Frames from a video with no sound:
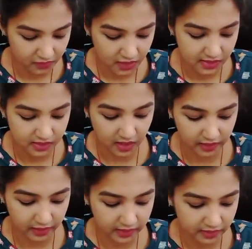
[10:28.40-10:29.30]

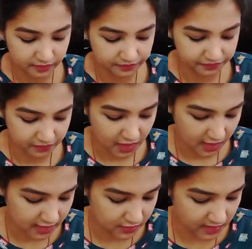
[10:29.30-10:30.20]
Star card,
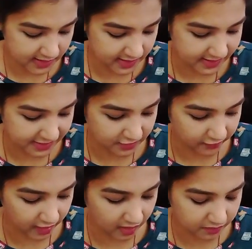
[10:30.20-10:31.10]
as well as the Six
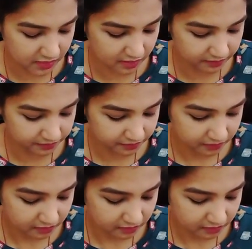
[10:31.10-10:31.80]
of Cups.